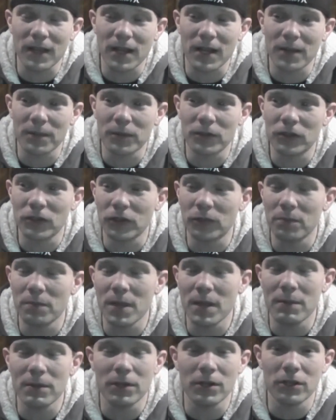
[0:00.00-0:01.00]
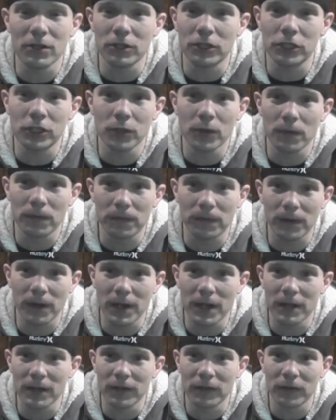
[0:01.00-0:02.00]
it's just maybe to show
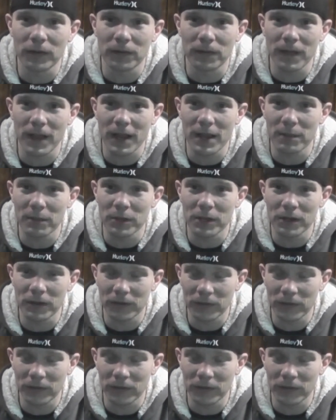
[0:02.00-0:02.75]
friends or family